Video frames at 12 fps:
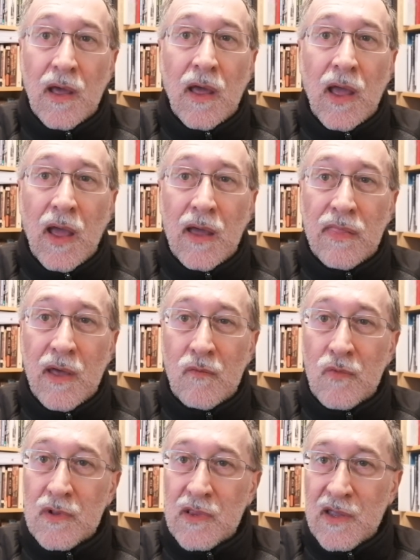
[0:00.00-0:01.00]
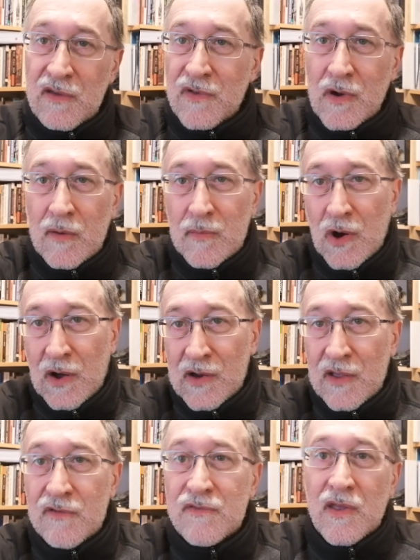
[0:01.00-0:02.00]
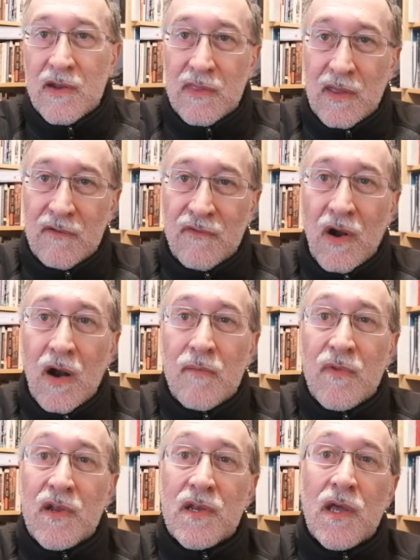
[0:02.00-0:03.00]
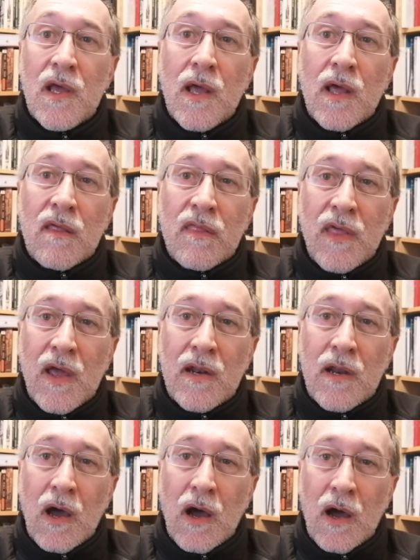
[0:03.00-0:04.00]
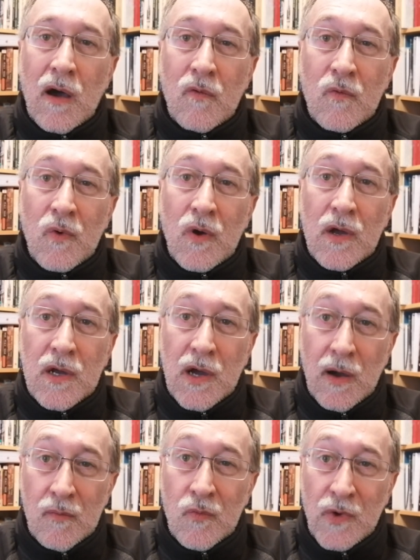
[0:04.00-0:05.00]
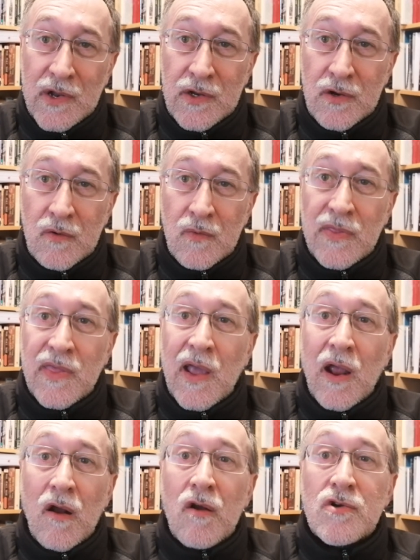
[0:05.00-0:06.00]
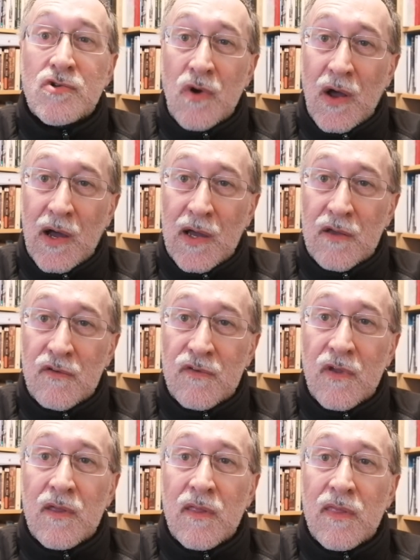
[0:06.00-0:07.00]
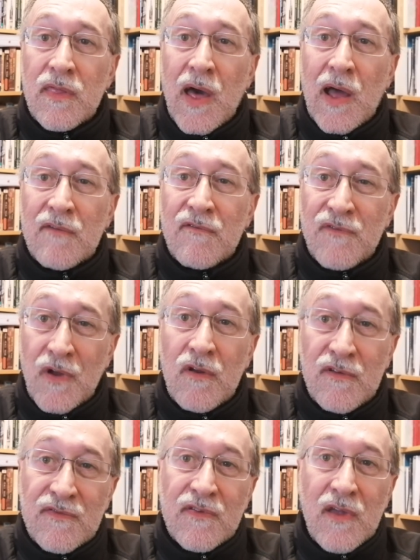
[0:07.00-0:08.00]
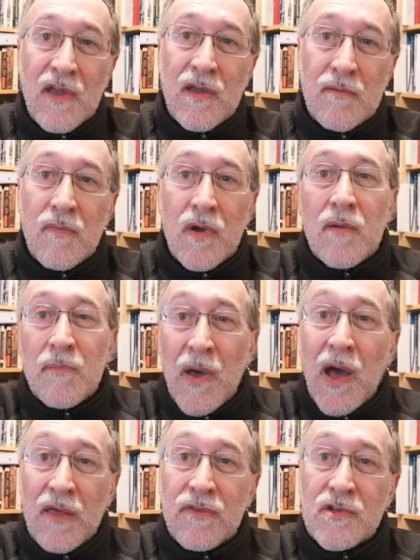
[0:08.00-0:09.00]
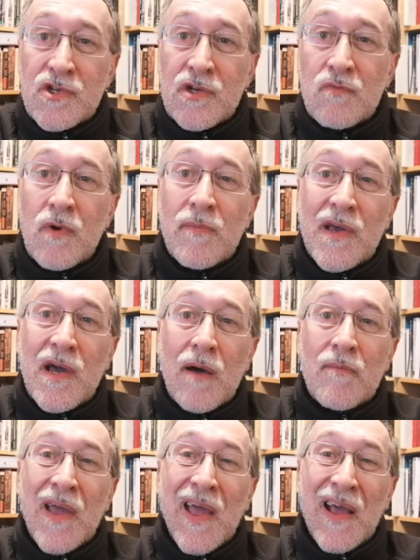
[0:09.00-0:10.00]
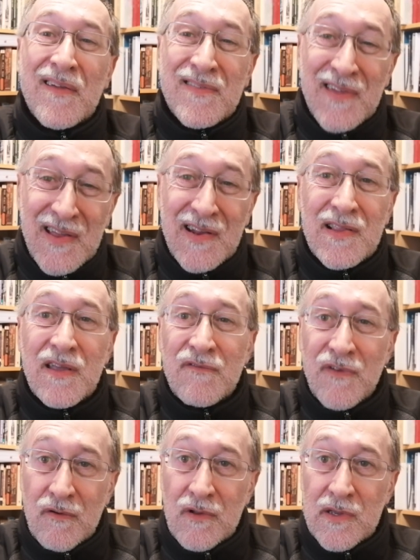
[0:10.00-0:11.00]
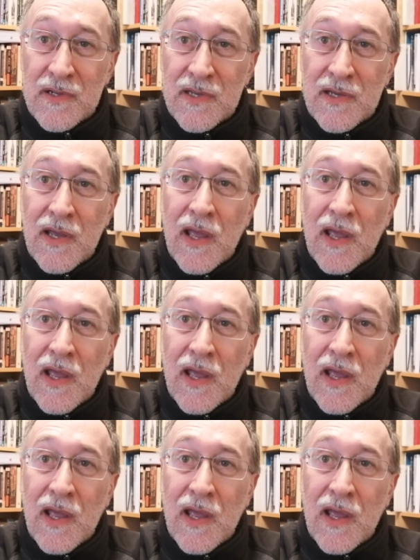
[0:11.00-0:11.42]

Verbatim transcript: and that will live in our bodies and in the environment, then uh, come winter, when the air dries, that very same pathogen will become exceedingly virulent.